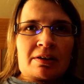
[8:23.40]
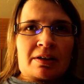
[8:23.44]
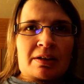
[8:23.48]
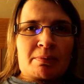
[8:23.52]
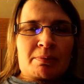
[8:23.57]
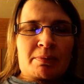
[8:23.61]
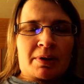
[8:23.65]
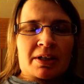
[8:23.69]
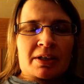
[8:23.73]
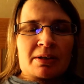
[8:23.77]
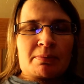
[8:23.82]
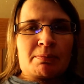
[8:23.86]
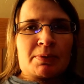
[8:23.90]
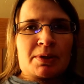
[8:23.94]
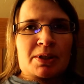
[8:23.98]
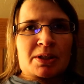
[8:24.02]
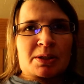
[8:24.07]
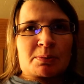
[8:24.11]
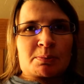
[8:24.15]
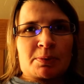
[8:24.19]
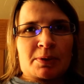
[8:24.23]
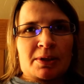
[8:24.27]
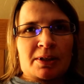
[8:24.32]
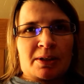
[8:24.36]
And then we had a
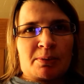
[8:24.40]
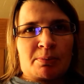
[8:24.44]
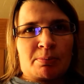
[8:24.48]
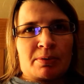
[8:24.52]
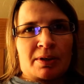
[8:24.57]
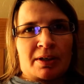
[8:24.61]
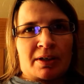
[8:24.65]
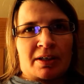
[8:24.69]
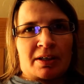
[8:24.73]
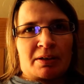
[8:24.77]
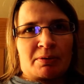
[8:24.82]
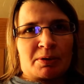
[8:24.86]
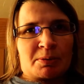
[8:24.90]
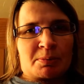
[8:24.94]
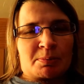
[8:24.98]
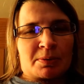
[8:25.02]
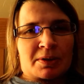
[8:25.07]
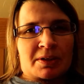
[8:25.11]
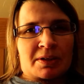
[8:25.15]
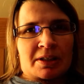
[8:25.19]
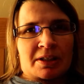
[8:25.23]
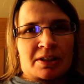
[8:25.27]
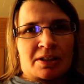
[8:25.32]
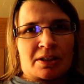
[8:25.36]
mince pie brownie with
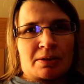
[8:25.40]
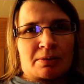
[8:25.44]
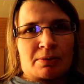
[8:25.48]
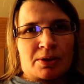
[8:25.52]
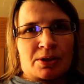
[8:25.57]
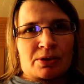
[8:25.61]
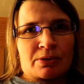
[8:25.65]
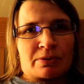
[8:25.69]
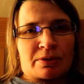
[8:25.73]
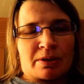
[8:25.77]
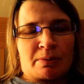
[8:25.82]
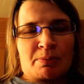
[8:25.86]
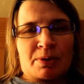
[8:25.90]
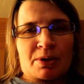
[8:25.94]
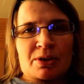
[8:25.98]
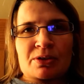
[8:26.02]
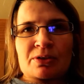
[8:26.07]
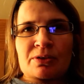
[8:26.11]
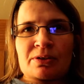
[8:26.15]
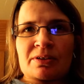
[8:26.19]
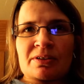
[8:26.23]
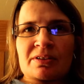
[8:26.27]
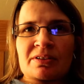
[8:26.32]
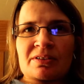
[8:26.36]
pistachio ice cream,
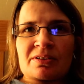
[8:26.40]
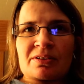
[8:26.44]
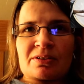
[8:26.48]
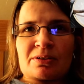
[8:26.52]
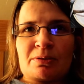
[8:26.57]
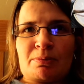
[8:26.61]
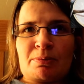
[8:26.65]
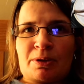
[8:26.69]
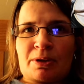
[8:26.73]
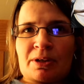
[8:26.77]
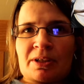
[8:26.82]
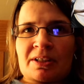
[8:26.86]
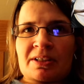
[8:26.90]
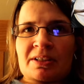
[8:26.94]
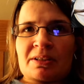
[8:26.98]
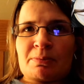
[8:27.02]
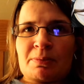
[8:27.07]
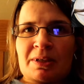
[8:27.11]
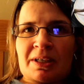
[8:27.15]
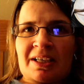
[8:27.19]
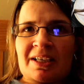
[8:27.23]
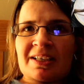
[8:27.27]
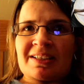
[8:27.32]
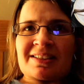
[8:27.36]
which, to be honest,
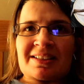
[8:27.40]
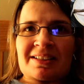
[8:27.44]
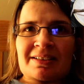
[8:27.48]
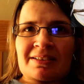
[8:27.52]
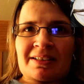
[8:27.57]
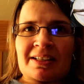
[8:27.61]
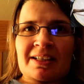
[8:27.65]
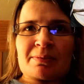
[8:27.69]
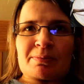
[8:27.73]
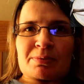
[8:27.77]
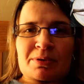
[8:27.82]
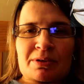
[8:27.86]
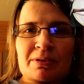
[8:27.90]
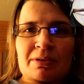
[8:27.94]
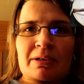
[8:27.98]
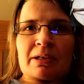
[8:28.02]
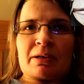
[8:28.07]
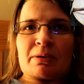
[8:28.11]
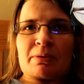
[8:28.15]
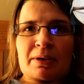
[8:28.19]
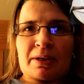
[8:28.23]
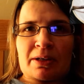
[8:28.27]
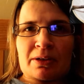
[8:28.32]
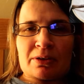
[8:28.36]
to me it sounded
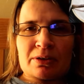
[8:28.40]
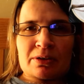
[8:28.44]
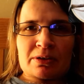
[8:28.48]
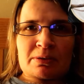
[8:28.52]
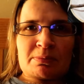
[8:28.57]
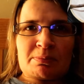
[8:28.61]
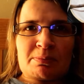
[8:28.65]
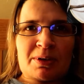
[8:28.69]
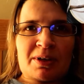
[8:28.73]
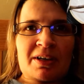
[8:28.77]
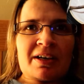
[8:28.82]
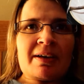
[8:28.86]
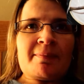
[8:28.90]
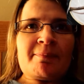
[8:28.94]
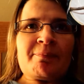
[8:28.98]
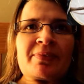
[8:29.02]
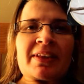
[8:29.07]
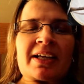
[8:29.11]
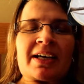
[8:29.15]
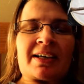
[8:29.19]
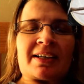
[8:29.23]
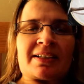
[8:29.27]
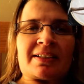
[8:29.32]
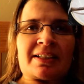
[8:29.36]
absolutely horrendous, but
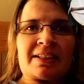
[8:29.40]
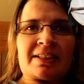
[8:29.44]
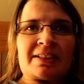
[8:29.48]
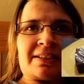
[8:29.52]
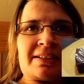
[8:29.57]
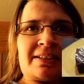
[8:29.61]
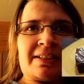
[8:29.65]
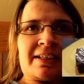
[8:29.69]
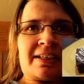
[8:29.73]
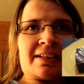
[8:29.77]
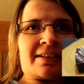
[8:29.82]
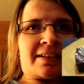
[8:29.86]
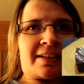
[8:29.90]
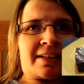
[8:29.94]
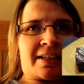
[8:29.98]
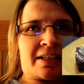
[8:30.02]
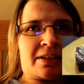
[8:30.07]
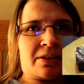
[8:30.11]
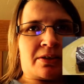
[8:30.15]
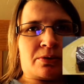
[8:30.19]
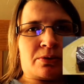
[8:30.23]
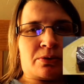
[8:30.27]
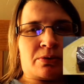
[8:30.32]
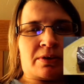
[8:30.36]
I tasted it and I
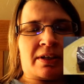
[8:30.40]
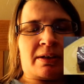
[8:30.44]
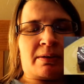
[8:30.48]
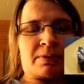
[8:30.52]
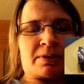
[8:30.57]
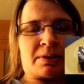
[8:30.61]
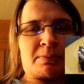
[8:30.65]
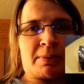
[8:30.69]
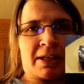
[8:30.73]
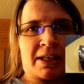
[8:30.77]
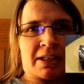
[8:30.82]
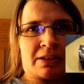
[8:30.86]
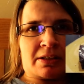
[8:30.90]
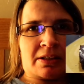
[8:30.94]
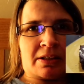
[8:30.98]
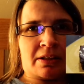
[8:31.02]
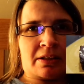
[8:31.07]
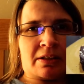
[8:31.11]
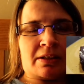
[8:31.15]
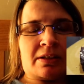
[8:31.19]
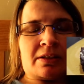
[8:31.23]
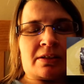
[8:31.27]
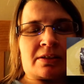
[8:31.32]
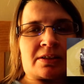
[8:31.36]
ate it all. It was
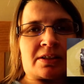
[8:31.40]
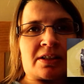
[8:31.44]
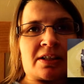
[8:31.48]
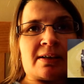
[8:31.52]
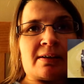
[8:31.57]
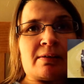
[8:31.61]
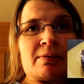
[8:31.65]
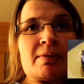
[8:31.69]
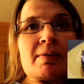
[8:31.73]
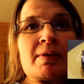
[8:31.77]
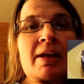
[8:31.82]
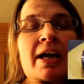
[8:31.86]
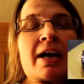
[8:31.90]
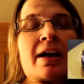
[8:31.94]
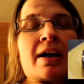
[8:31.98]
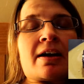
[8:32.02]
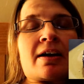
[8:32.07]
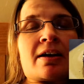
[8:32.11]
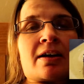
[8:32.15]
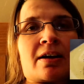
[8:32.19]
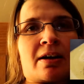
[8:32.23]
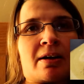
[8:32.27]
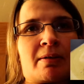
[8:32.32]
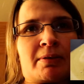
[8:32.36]
amazing. So
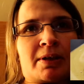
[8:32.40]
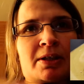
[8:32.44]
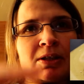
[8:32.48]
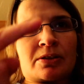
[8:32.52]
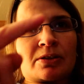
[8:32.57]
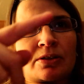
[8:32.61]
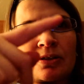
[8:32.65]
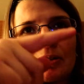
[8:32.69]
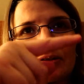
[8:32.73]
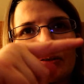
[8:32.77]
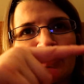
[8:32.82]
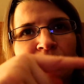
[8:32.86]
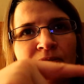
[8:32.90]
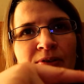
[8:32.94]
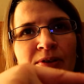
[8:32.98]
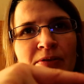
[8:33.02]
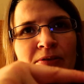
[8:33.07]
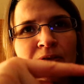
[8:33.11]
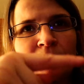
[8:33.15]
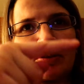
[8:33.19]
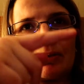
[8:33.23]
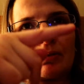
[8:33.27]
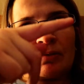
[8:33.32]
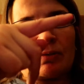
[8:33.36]
I'll insert some
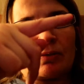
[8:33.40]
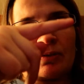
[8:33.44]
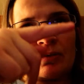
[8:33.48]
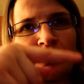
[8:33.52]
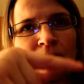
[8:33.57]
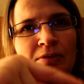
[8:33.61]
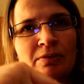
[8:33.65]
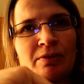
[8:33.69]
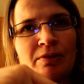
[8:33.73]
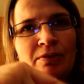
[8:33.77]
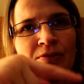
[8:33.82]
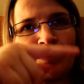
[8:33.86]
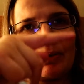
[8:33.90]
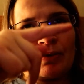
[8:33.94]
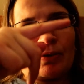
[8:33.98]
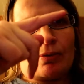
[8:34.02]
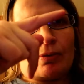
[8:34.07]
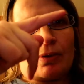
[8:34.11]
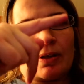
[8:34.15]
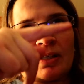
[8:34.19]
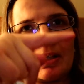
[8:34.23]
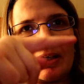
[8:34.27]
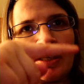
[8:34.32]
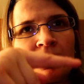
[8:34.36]
photos of the
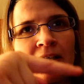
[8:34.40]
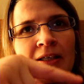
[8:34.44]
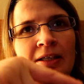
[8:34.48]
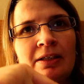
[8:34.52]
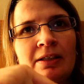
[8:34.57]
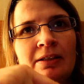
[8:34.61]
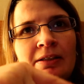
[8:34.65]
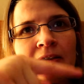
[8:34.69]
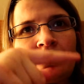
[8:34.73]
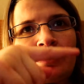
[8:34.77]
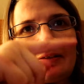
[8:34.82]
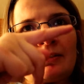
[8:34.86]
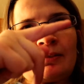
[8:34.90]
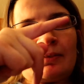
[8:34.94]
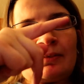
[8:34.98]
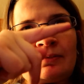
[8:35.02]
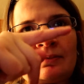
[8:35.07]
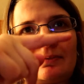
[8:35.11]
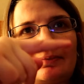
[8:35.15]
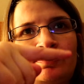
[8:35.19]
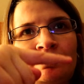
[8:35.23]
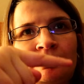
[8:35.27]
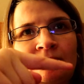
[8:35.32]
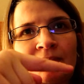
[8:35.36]
food here,
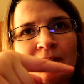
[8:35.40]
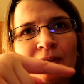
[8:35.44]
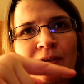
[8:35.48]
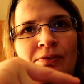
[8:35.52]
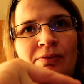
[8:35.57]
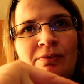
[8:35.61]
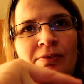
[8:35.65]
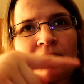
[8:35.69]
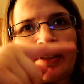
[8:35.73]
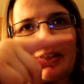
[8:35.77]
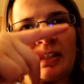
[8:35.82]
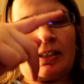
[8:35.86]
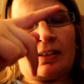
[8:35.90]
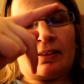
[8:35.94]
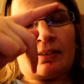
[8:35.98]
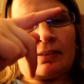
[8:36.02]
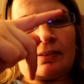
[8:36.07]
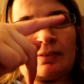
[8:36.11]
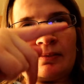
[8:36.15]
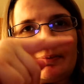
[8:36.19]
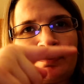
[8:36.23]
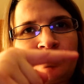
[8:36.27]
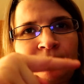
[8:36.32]
hopefully.